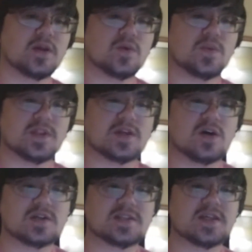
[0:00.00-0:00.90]
with
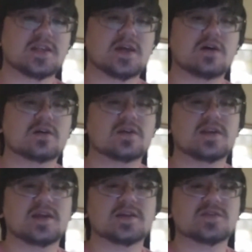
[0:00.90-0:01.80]
causing the
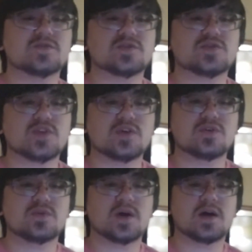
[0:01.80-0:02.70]
hardening to
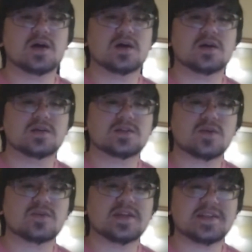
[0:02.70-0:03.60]

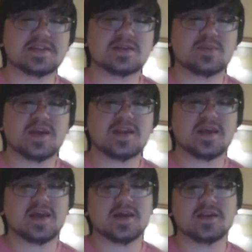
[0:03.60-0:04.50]
slowly
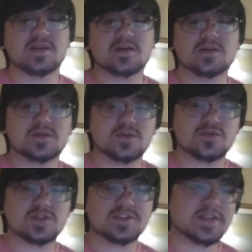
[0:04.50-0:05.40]
dissipate and
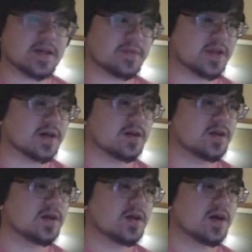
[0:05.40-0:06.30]
lose stamina.
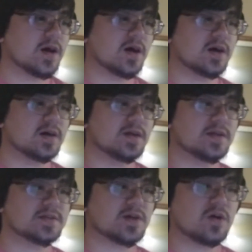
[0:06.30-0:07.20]

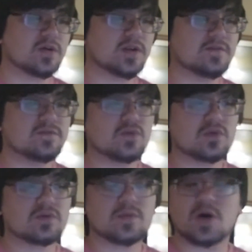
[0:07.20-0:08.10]
His hardened
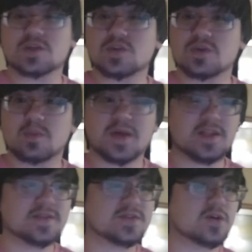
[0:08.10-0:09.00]
form also
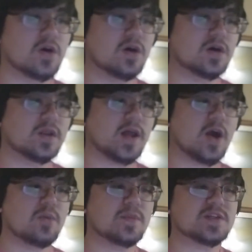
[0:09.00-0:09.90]
depends on
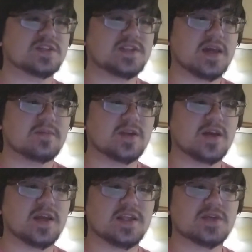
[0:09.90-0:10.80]
how much stamina
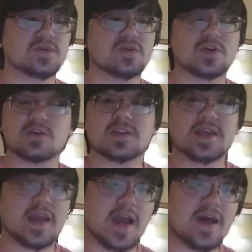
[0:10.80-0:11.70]
Eijiro
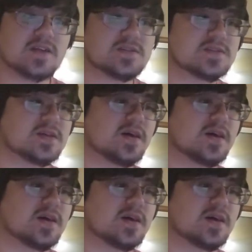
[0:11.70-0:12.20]
currently has,